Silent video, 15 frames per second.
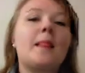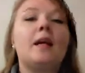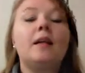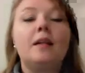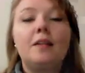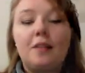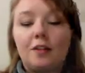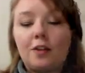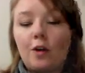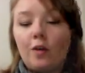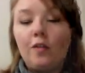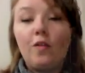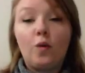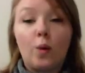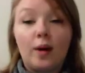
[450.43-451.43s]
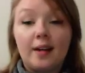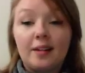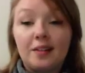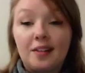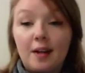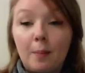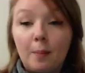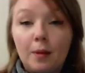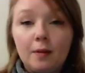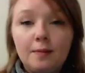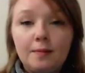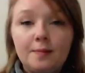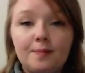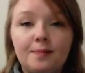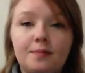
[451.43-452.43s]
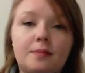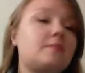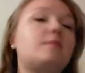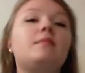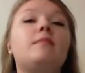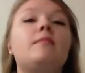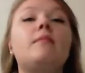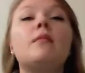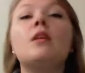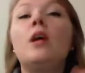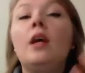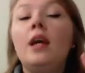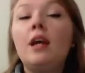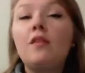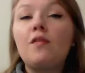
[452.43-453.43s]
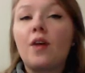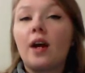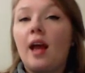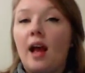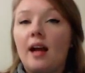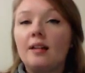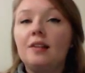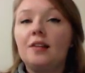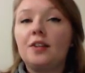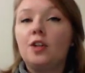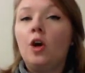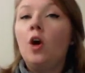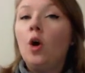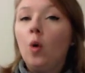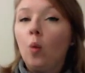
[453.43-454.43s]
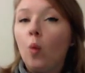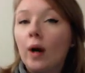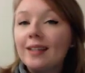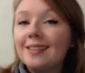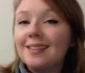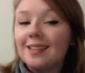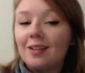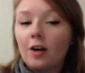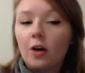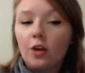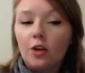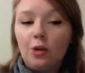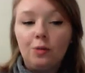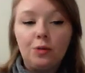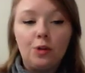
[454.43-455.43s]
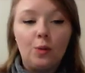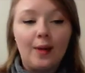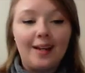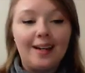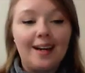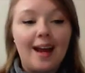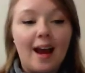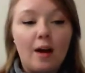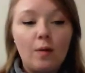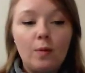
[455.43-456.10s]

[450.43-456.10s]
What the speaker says: So, for example, if I asked, what are you doing now?